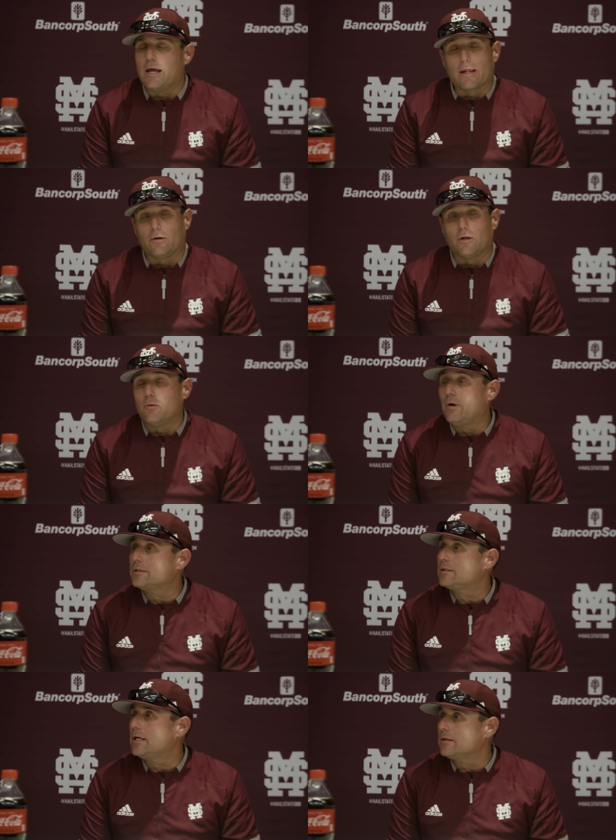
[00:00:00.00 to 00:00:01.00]
Yeah, I don't know. We'll
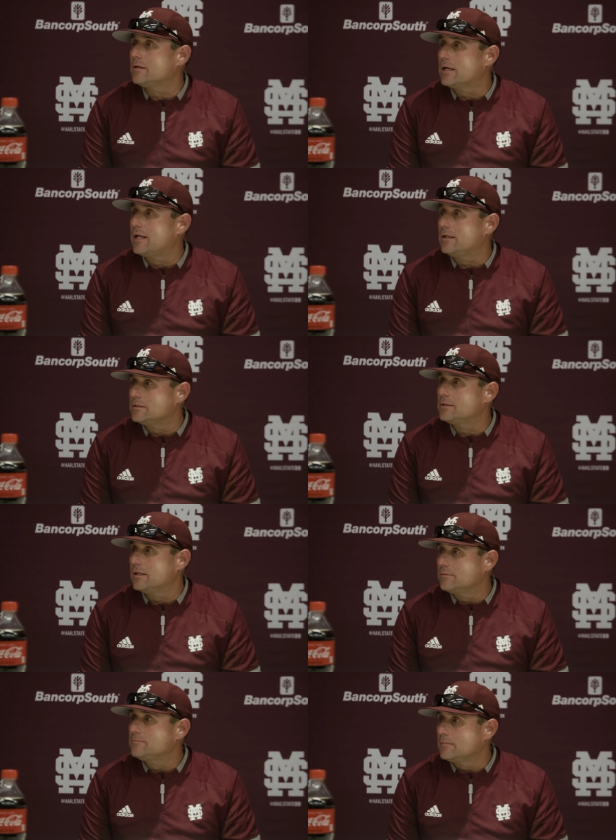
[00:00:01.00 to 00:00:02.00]
have to take a look at it and
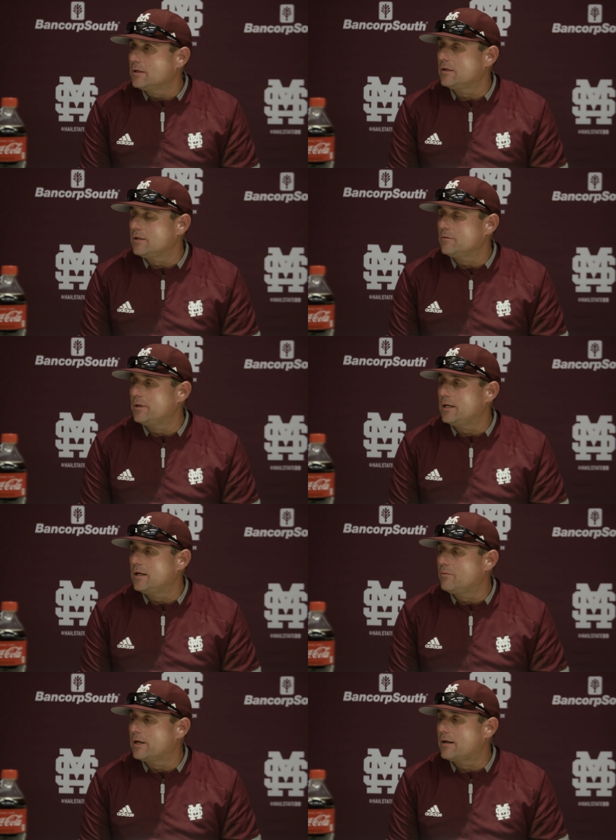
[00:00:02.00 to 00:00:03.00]
see. It'll, it'll
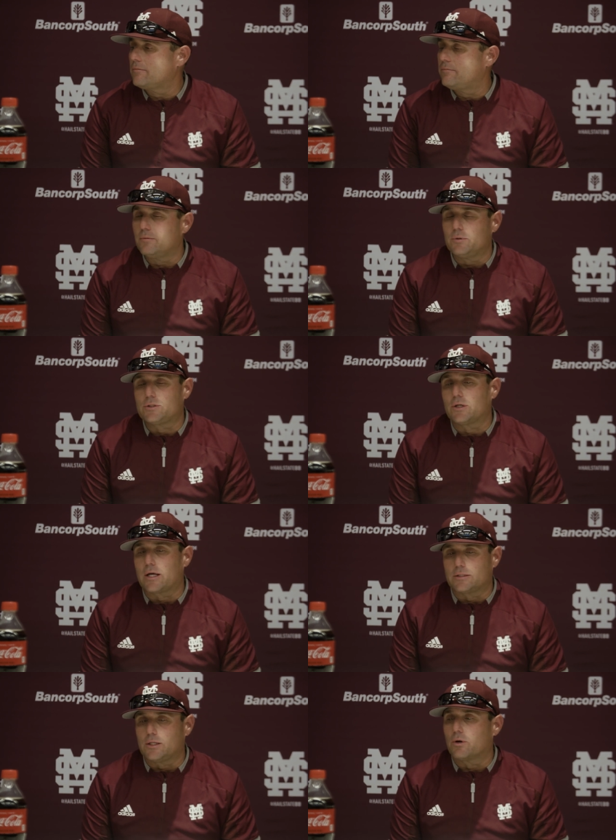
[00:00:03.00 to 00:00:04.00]
be. Uh, we got to. We still
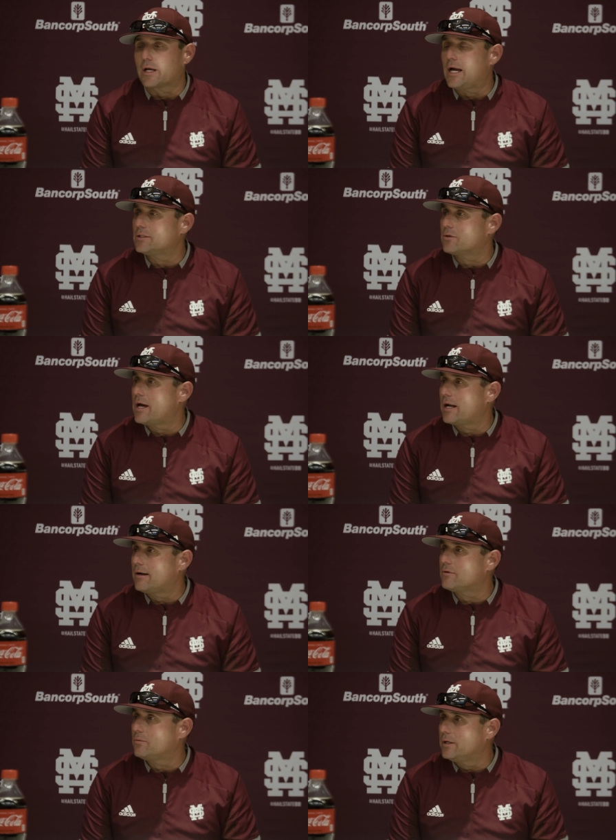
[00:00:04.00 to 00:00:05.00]
got to see where guys are at
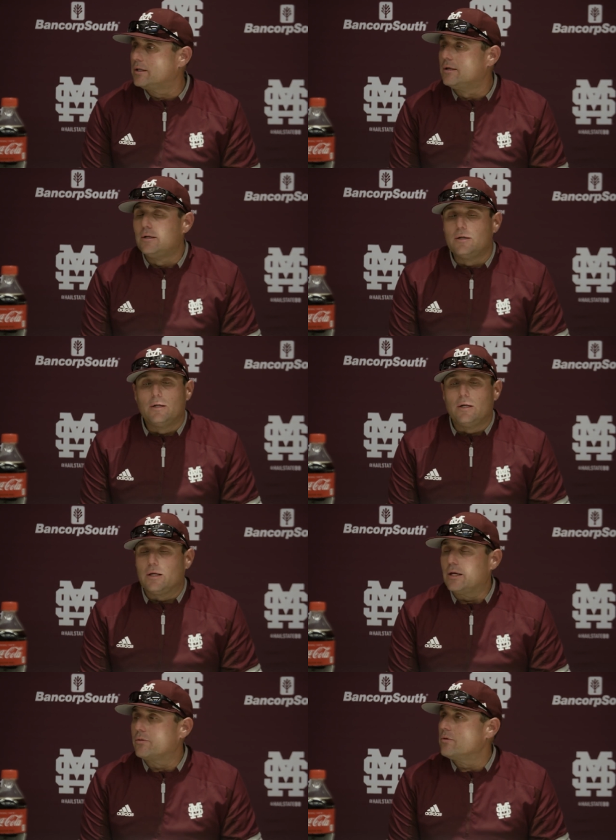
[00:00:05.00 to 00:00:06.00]
after we
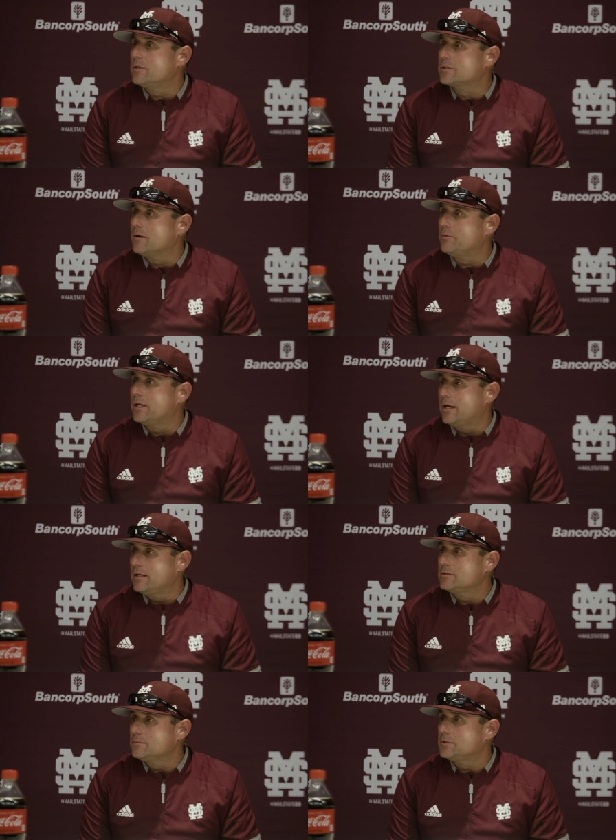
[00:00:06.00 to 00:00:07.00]
get through these couple
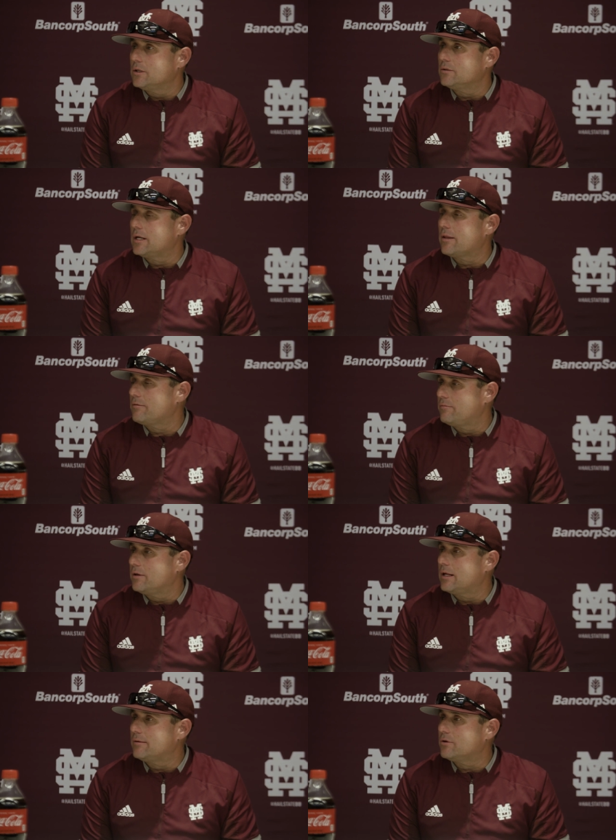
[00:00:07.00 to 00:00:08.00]
days. So how they
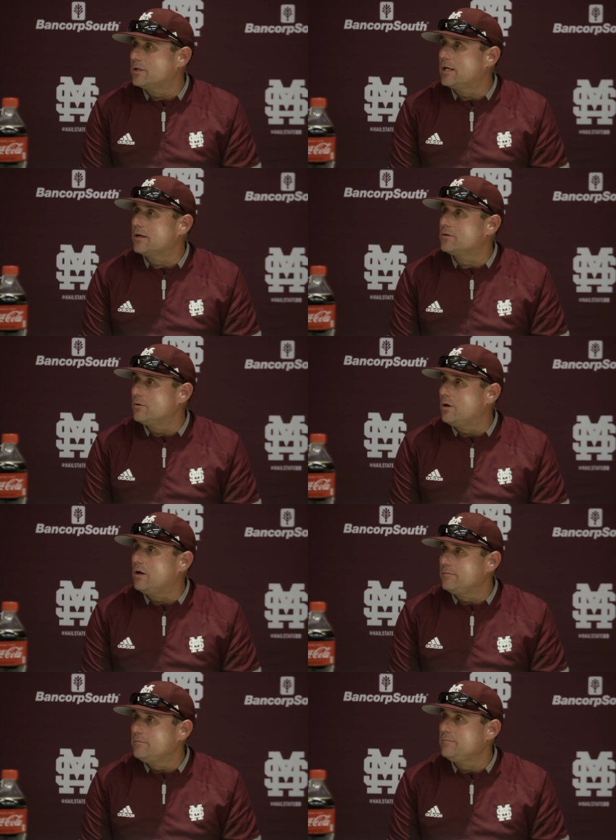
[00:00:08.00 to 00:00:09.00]
feel after a day or two off.